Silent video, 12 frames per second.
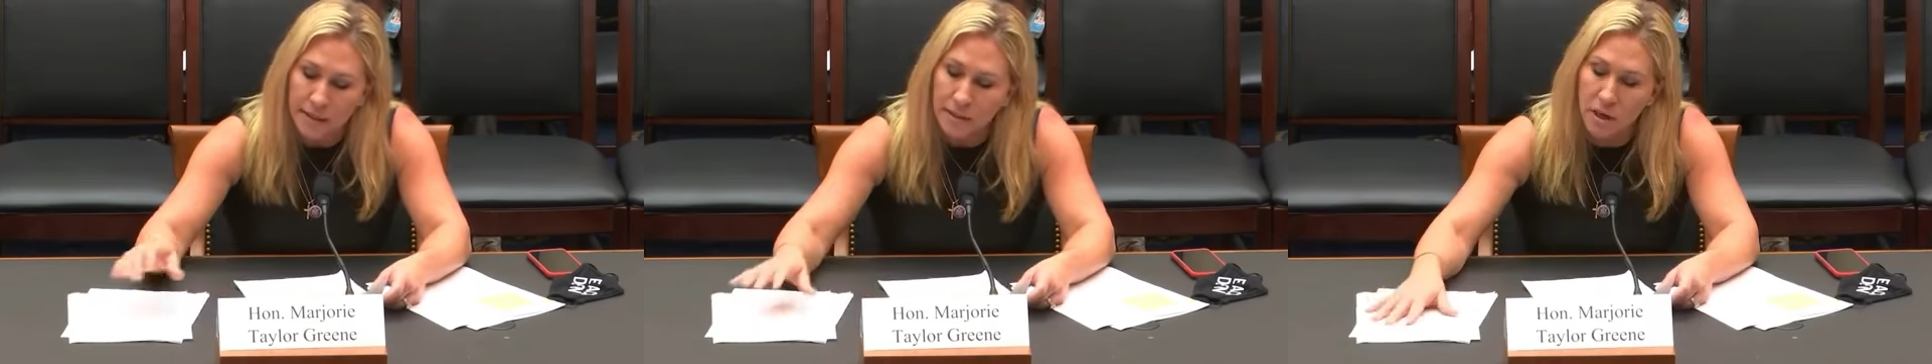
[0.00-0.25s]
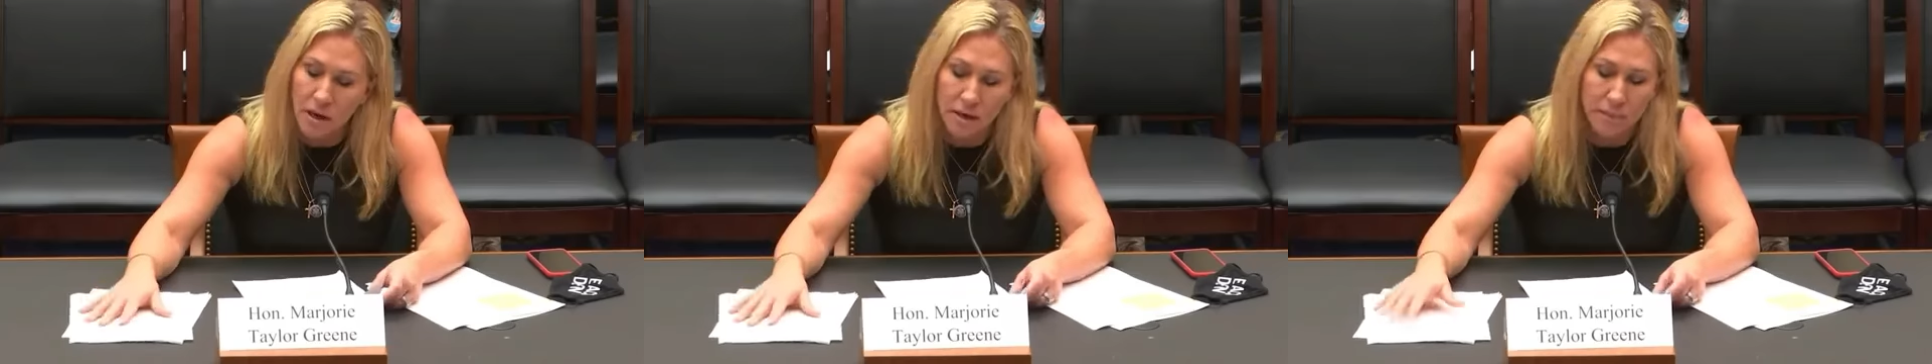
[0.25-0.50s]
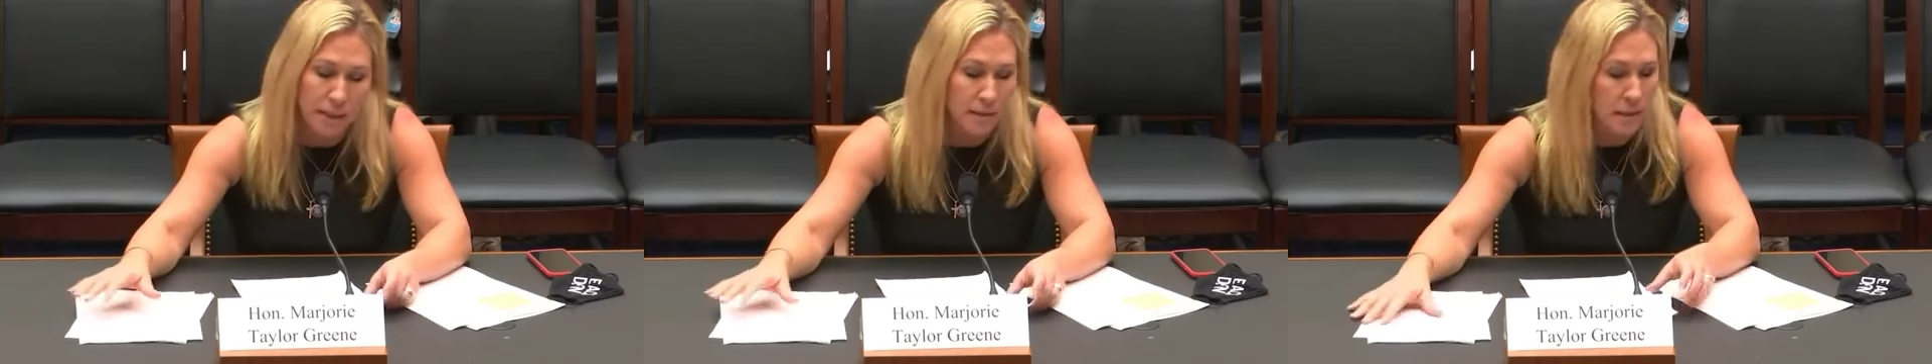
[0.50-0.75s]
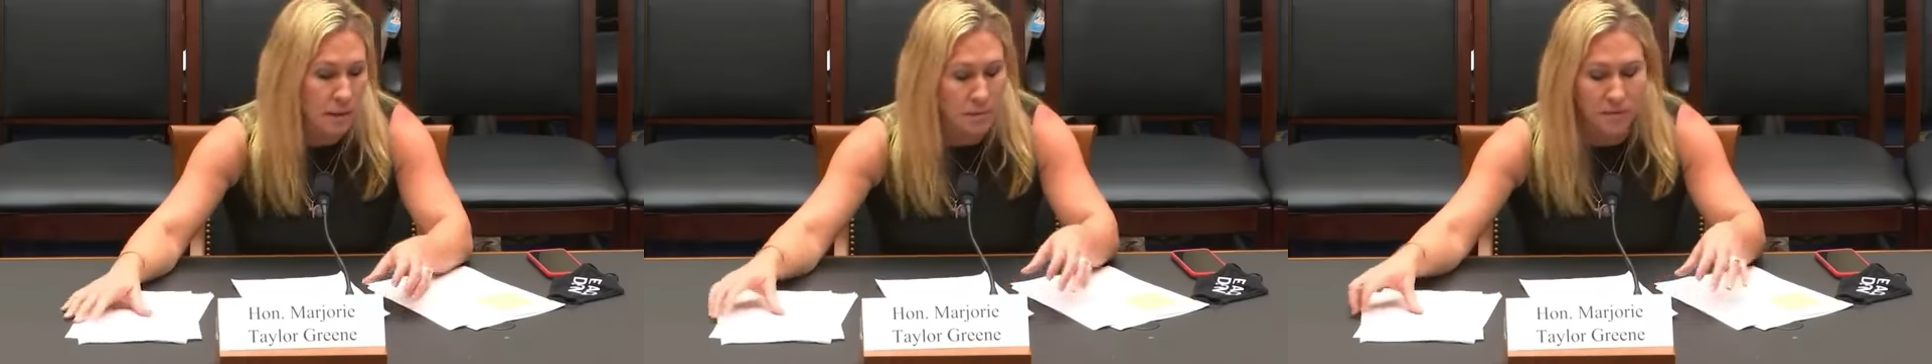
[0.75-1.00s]
Let's talk about
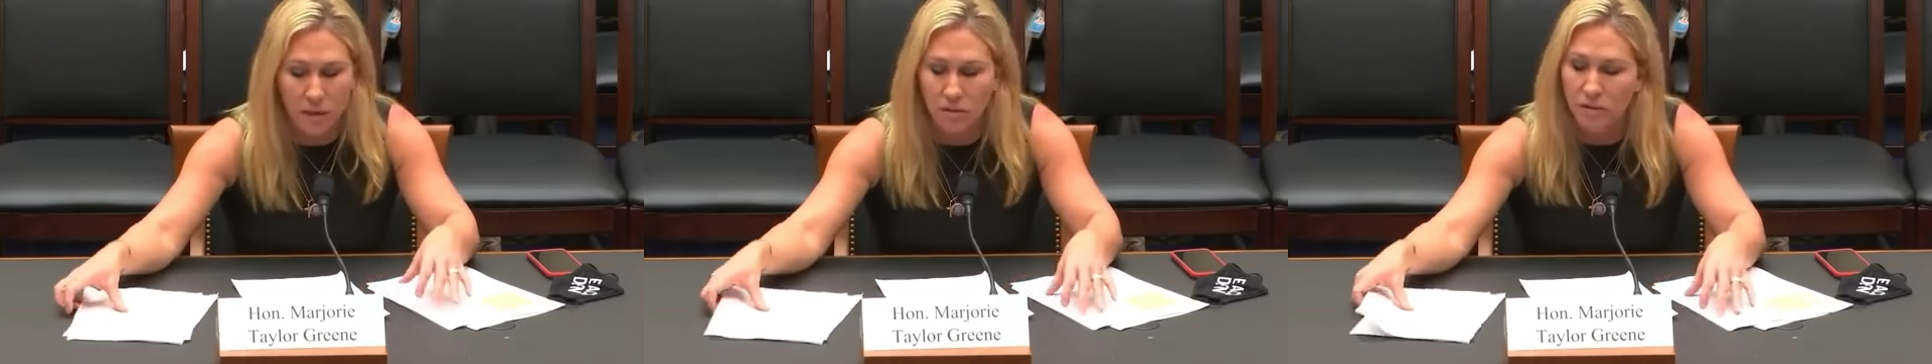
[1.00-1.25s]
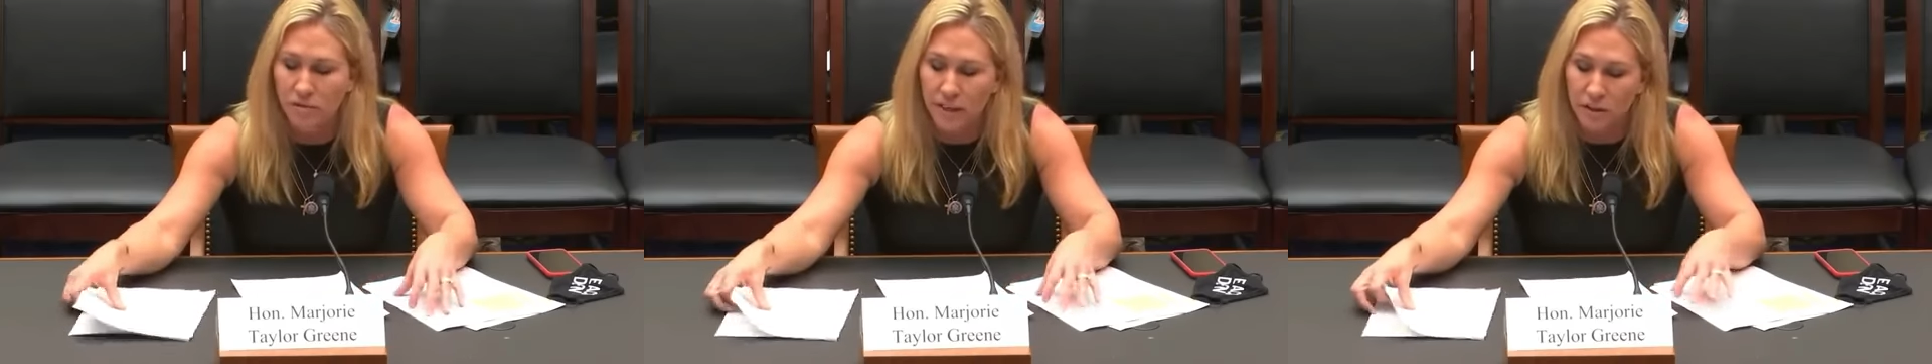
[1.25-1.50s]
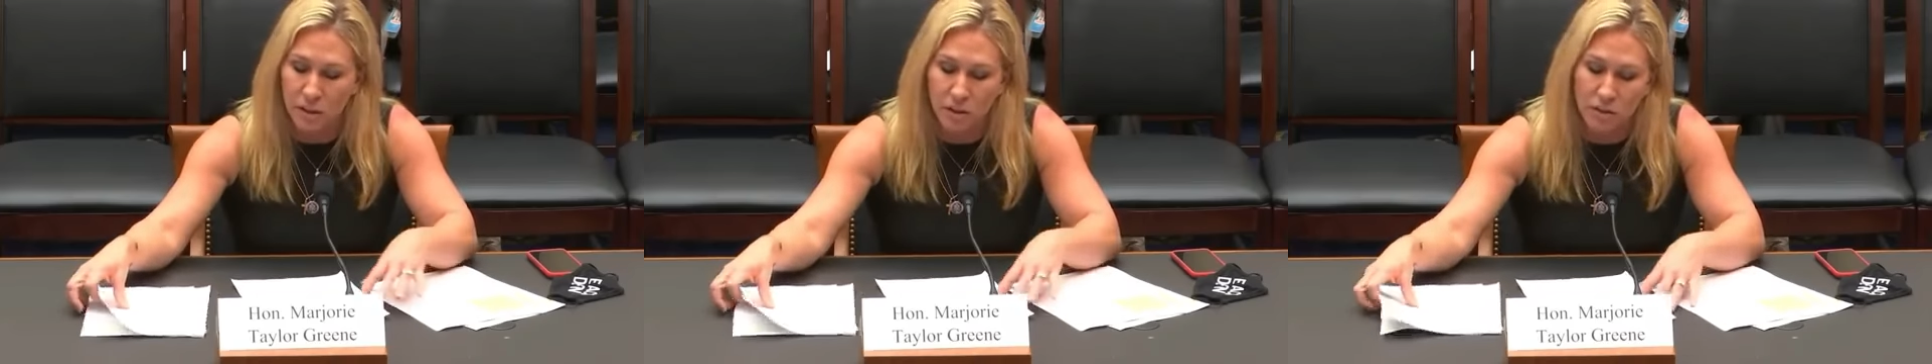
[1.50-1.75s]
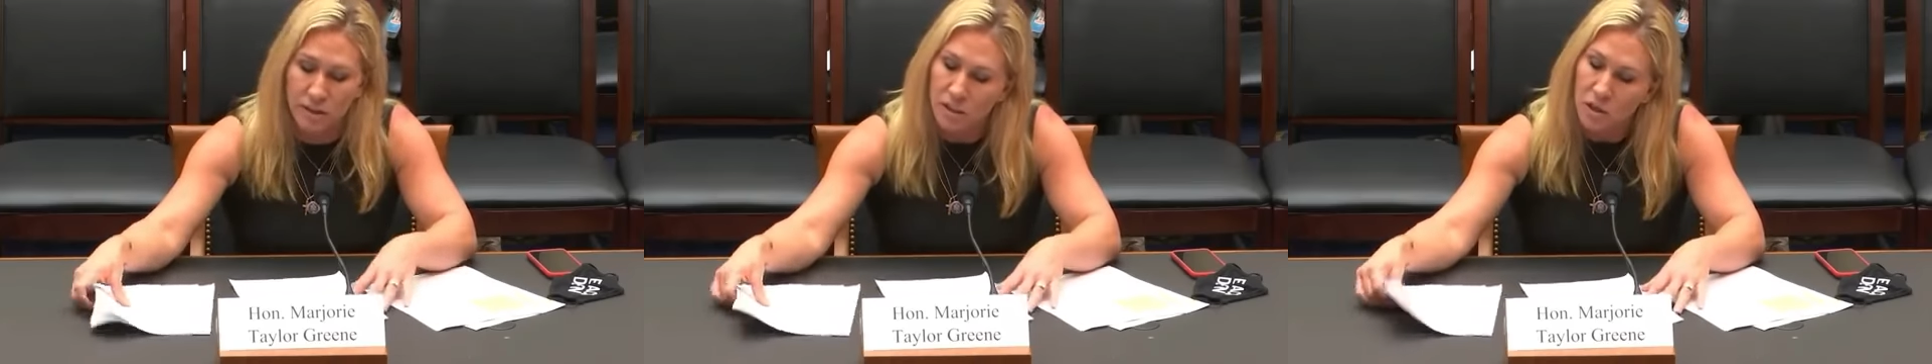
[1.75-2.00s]
some of those
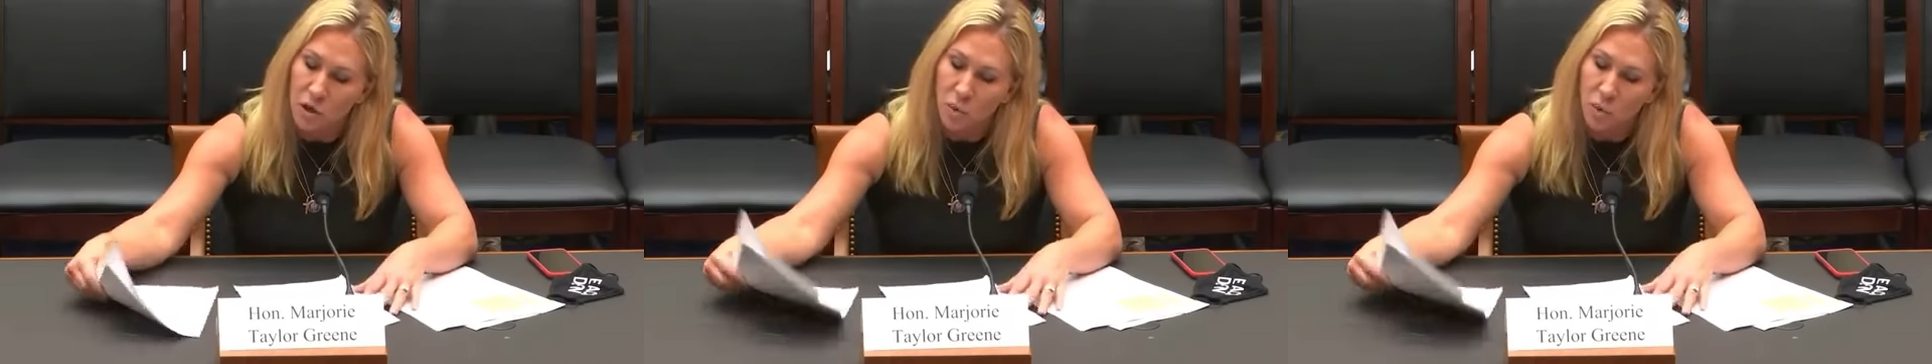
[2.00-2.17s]
failures.